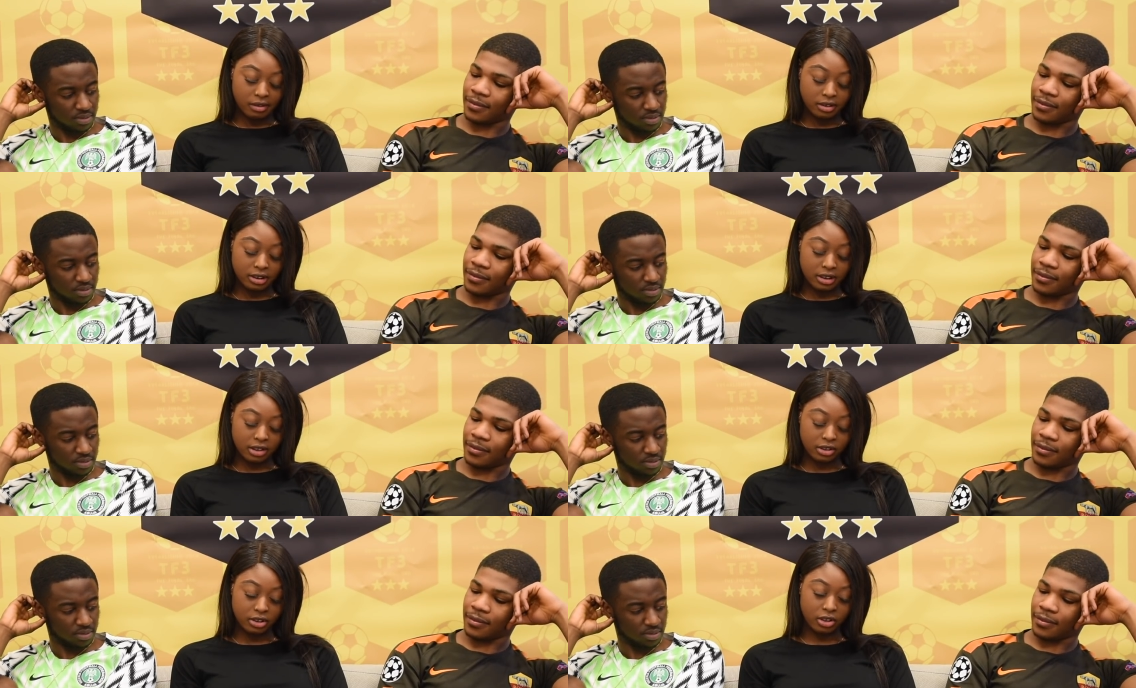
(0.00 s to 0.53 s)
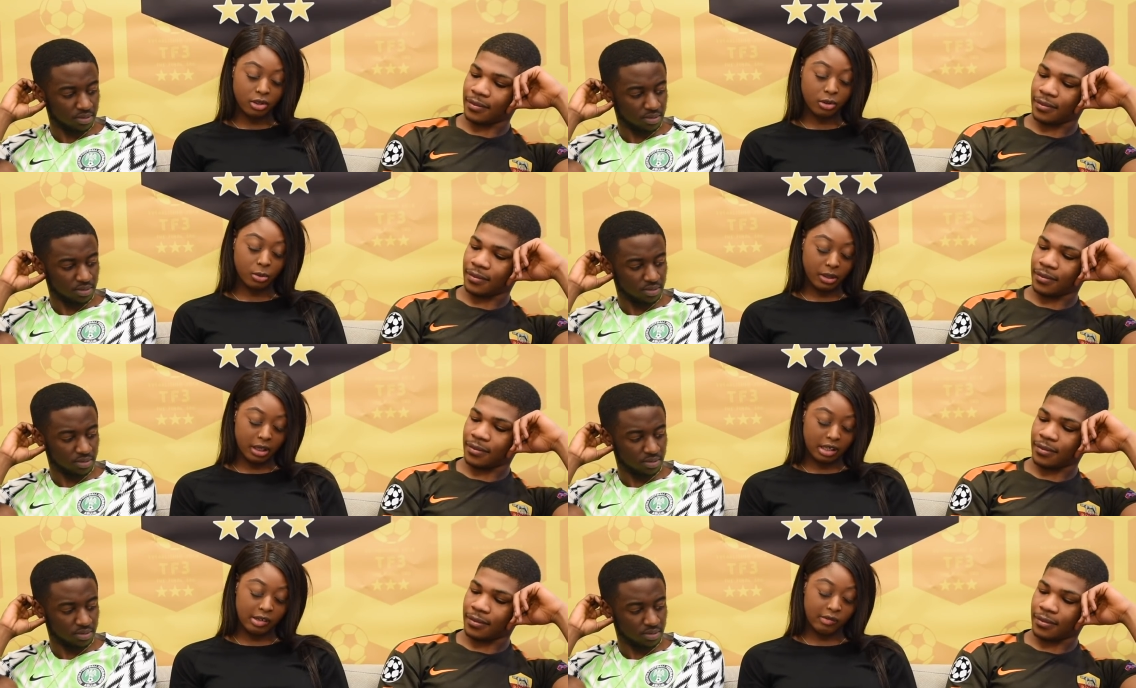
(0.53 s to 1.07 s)
Speaker 1: Yeah. So
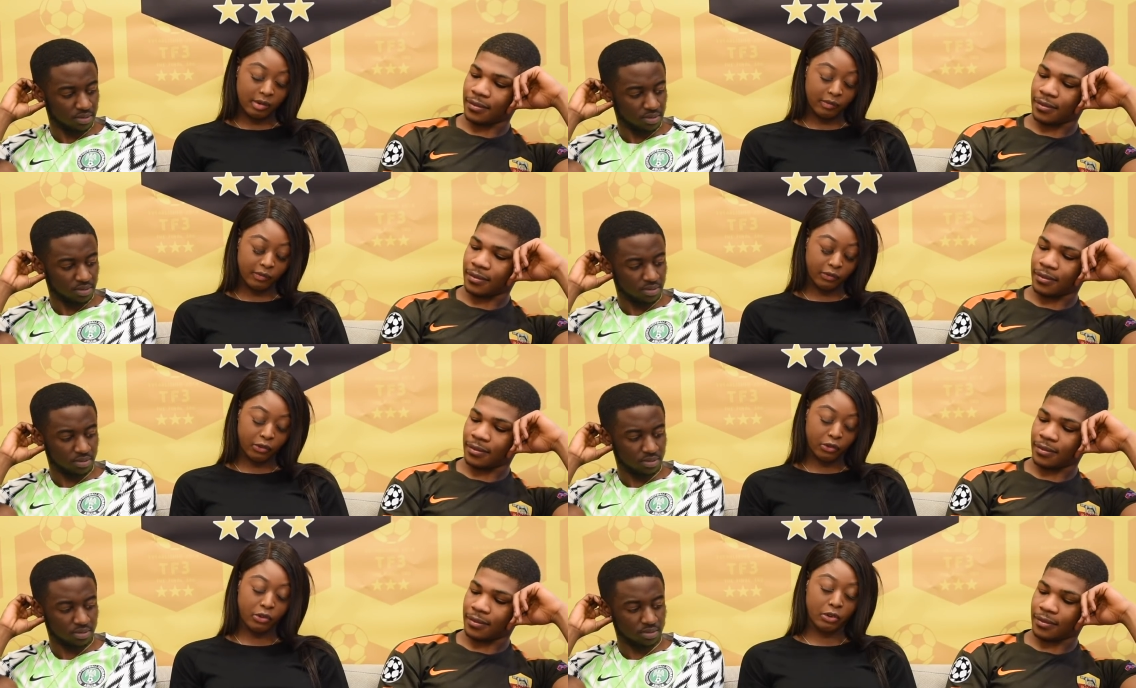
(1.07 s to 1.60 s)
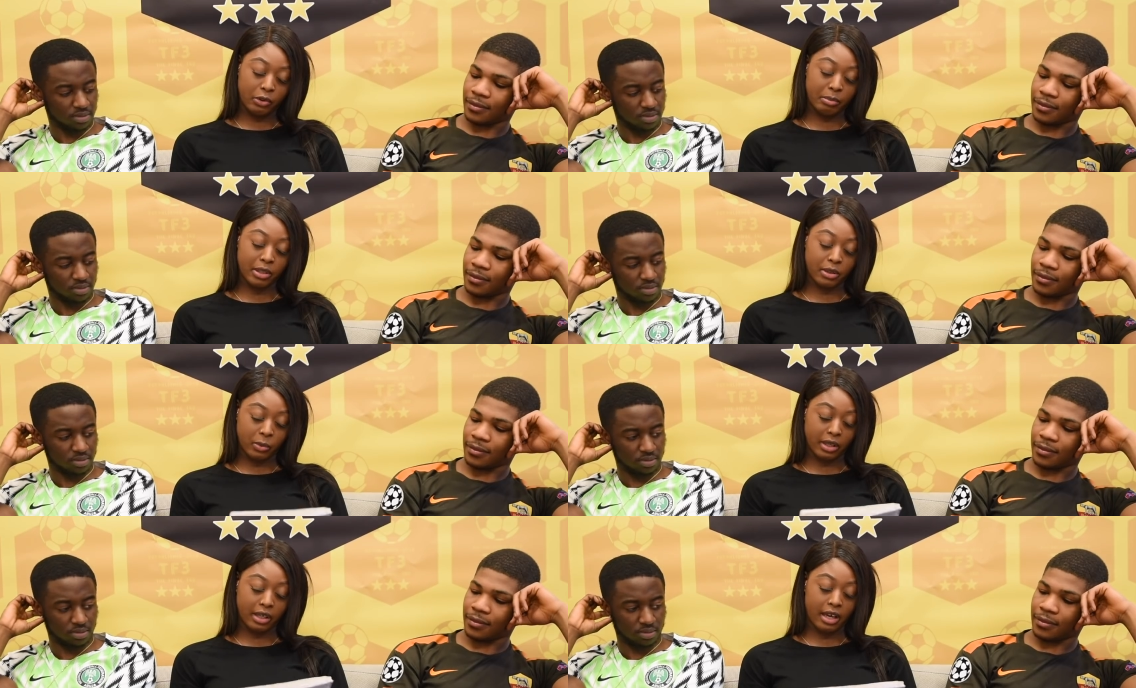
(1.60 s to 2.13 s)
quickly run through the
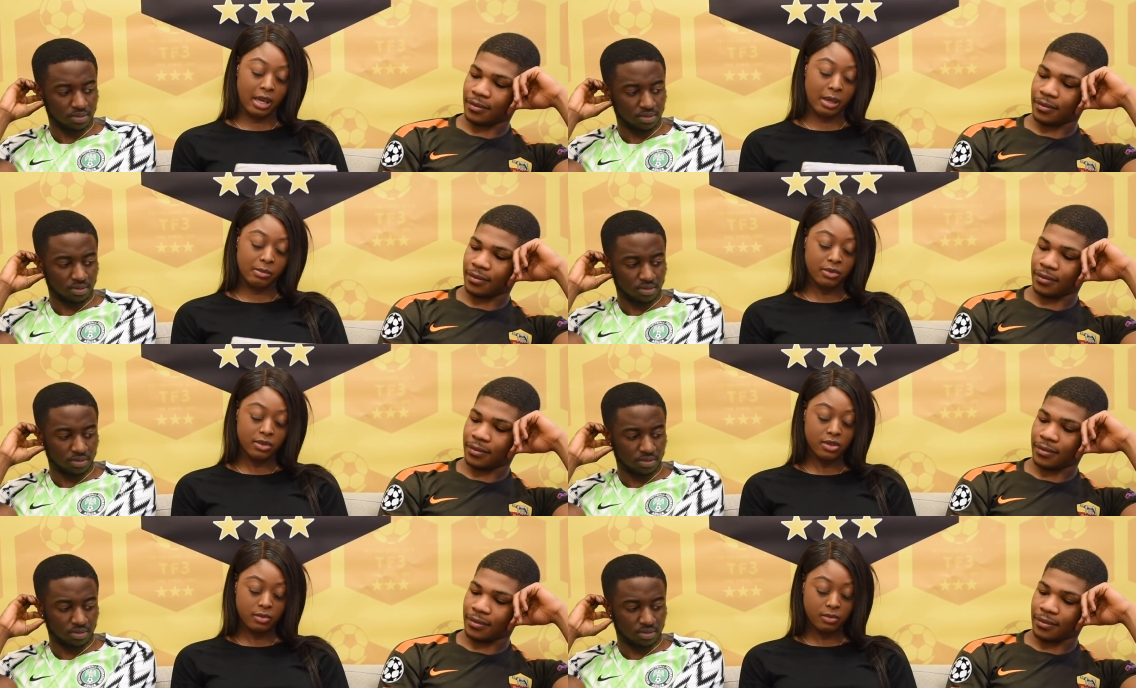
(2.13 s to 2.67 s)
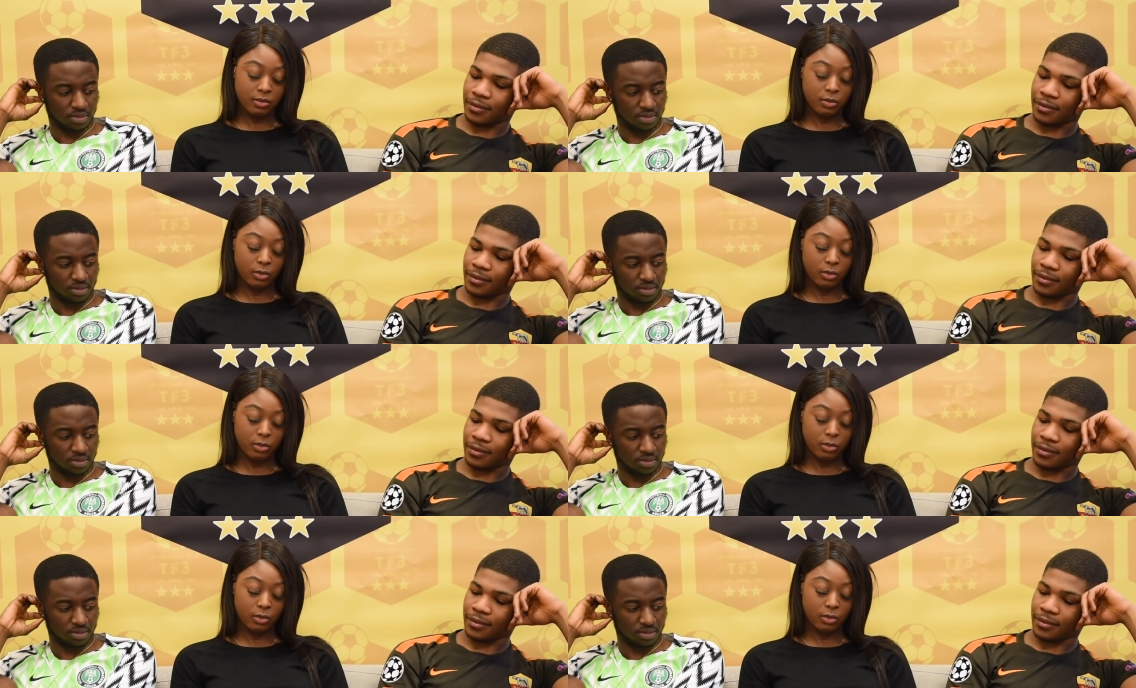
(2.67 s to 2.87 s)
midweek games.